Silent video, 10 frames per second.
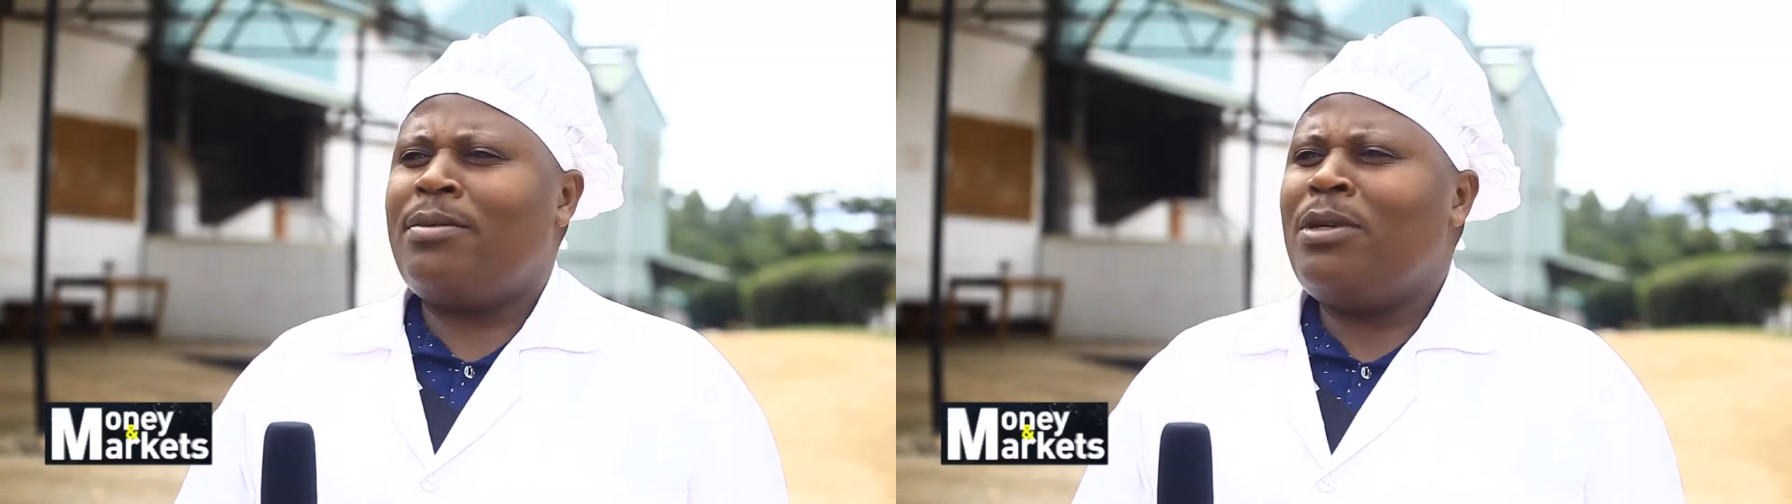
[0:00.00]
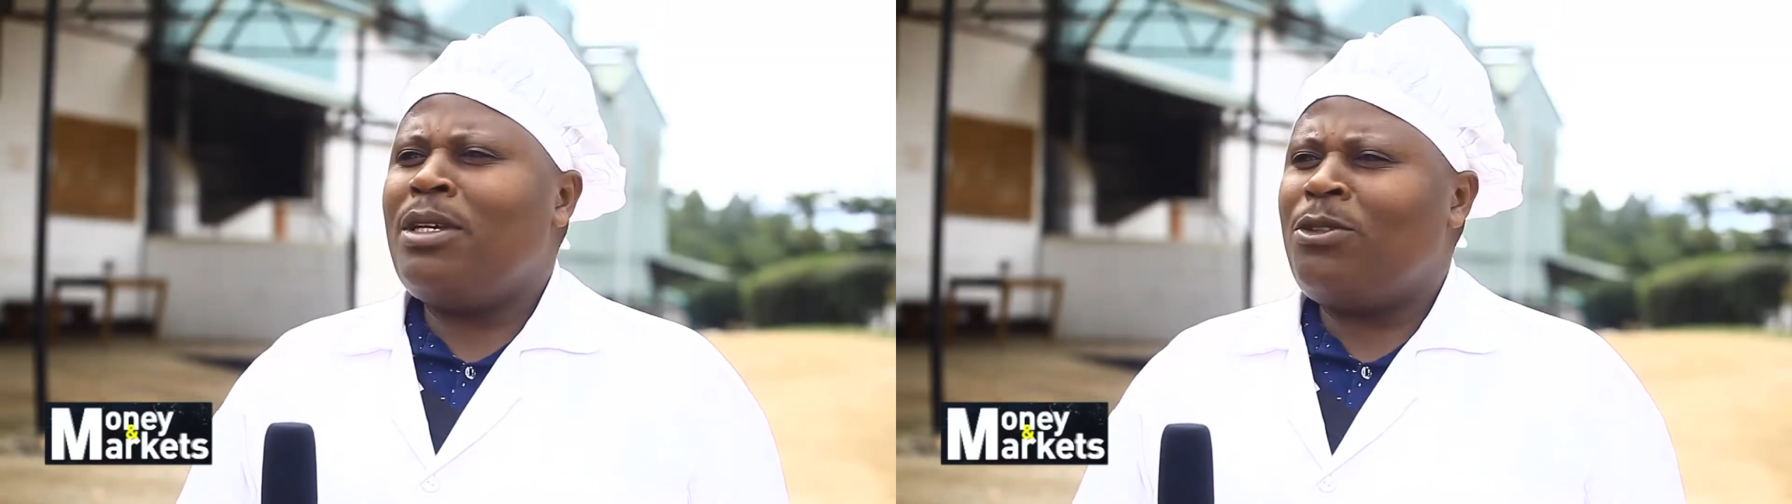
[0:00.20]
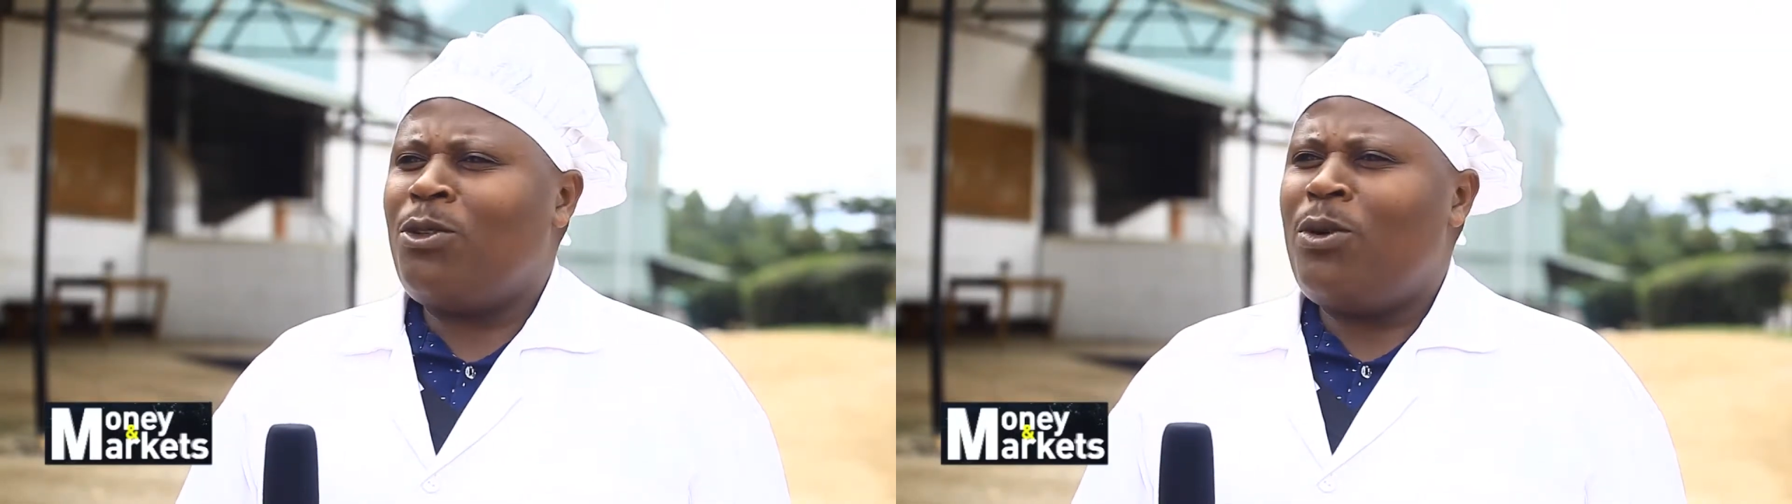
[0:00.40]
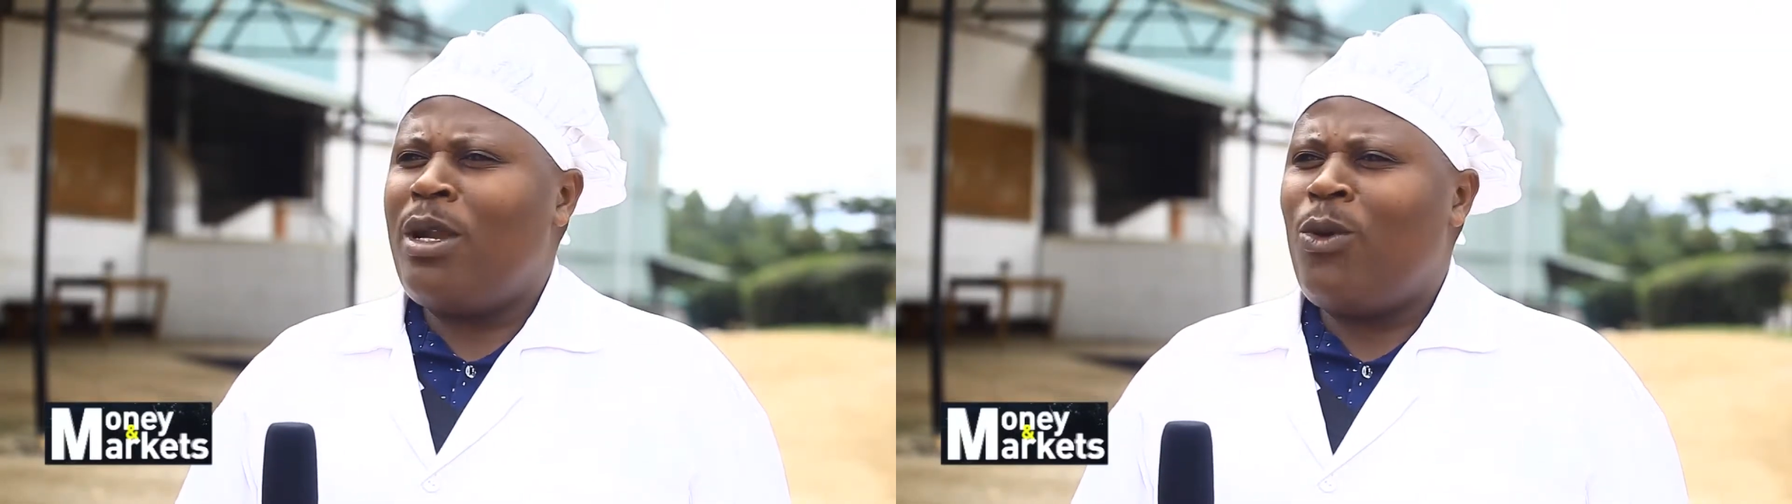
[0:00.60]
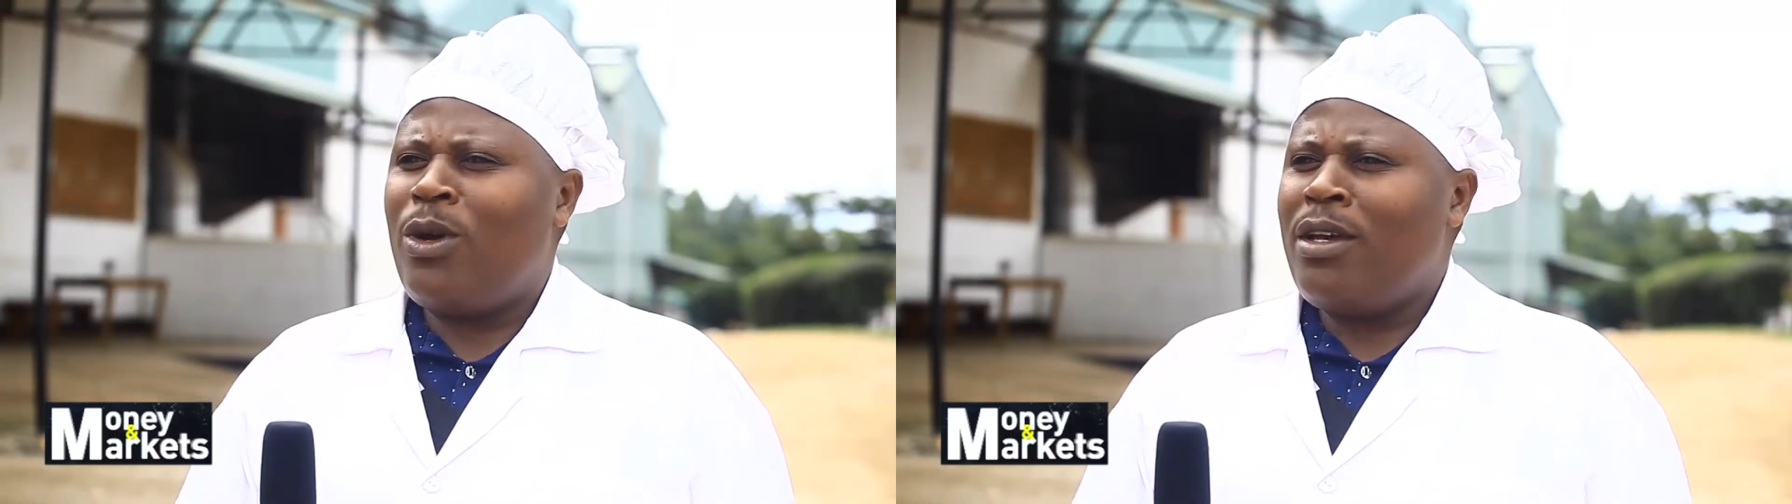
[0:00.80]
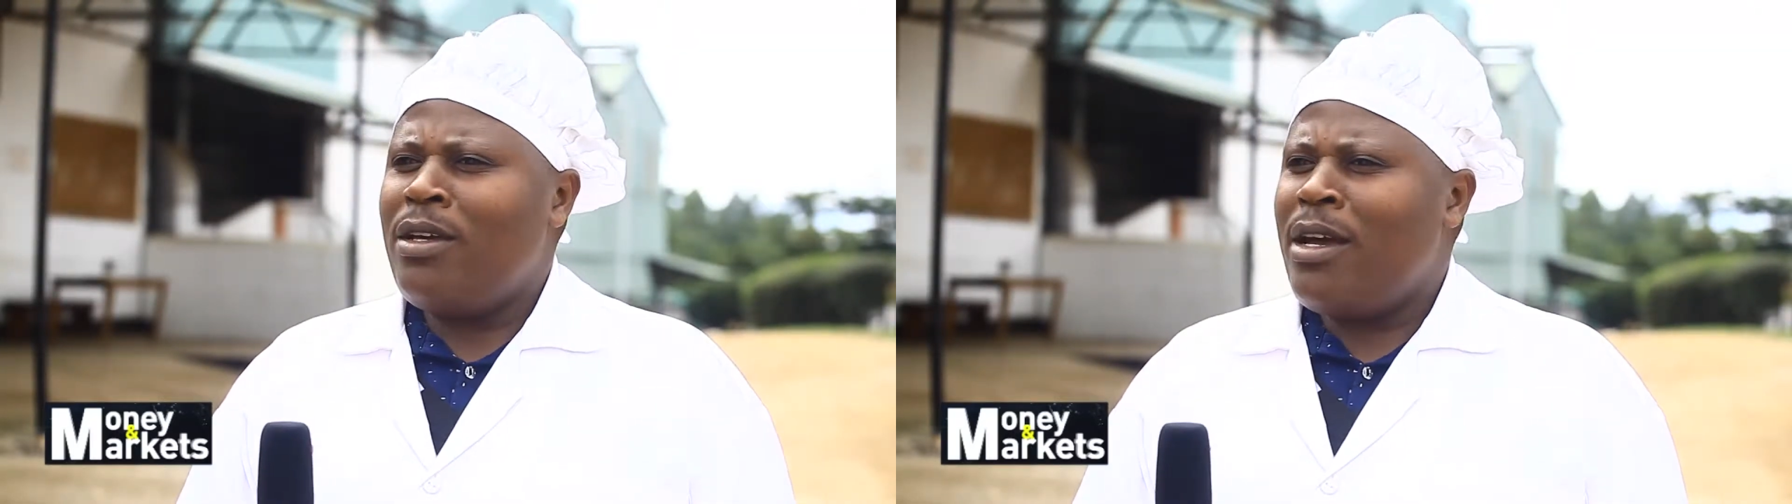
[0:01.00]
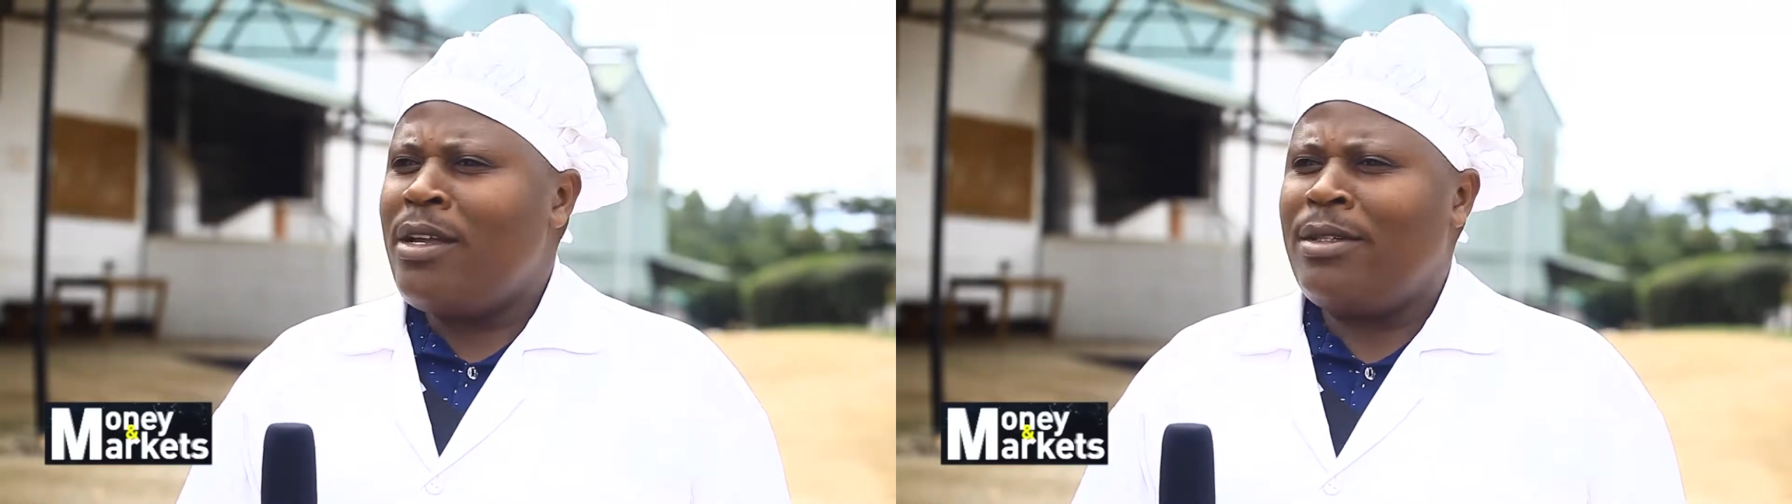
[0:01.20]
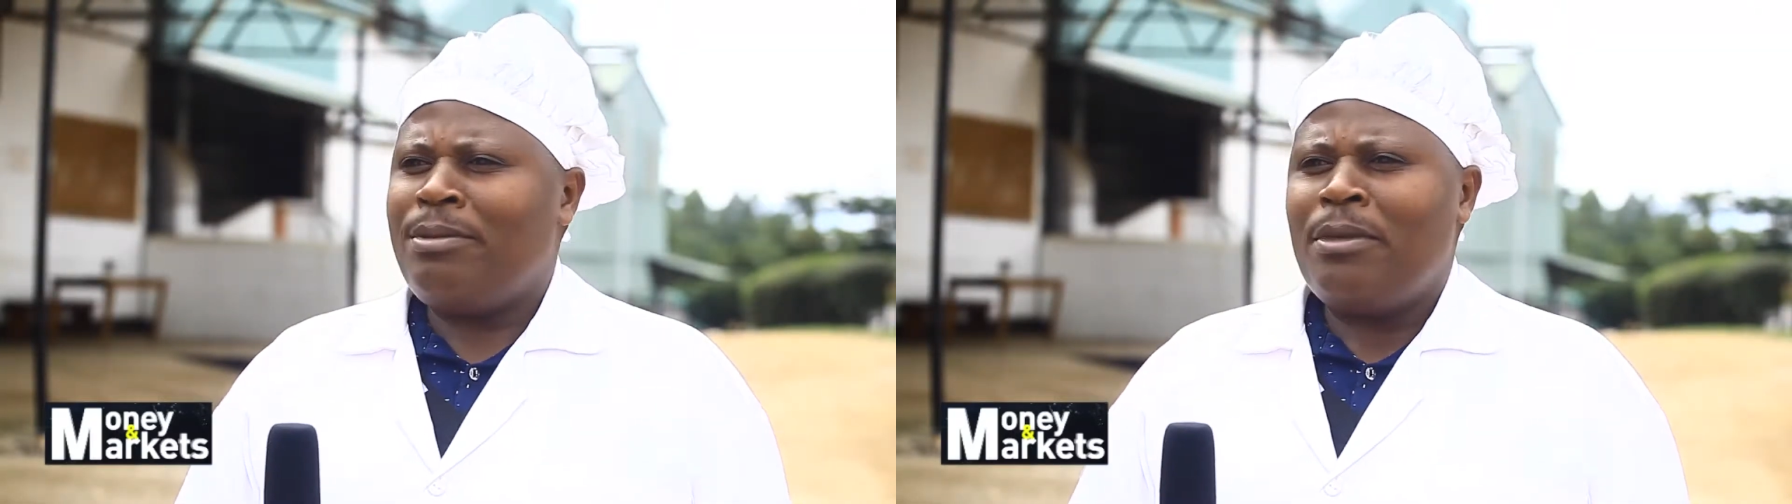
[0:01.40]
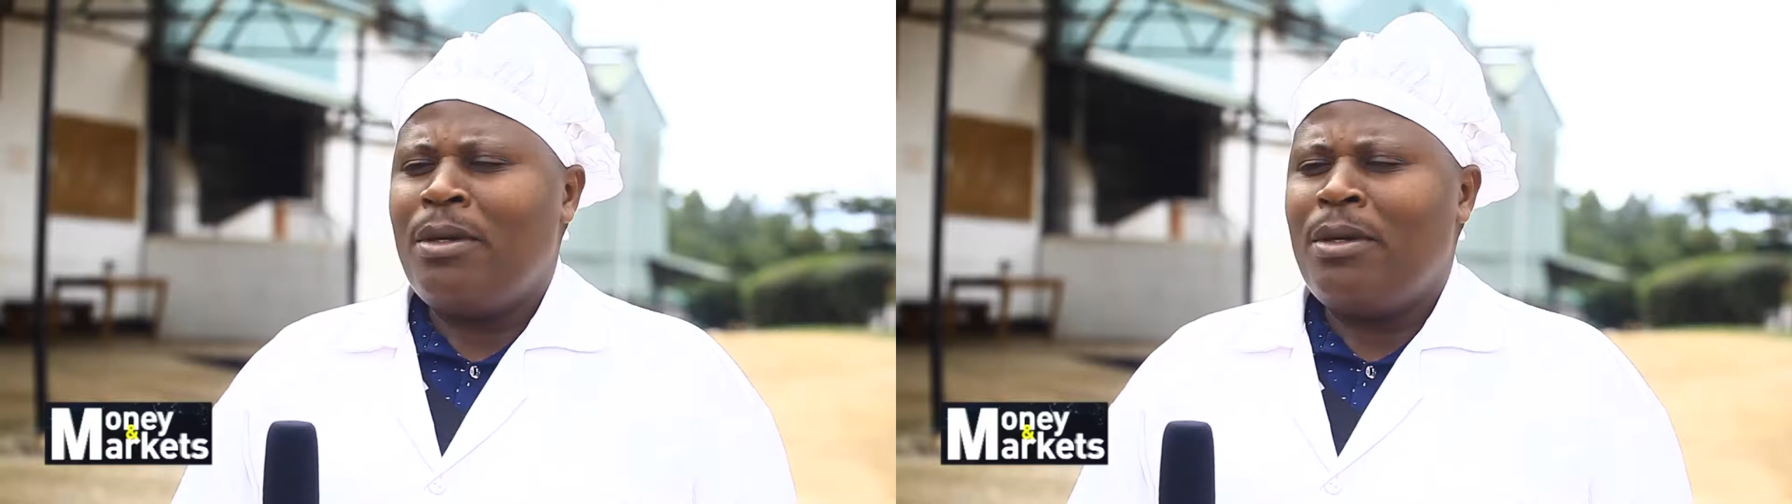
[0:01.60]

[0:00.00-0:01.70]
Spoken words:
being thrown away, and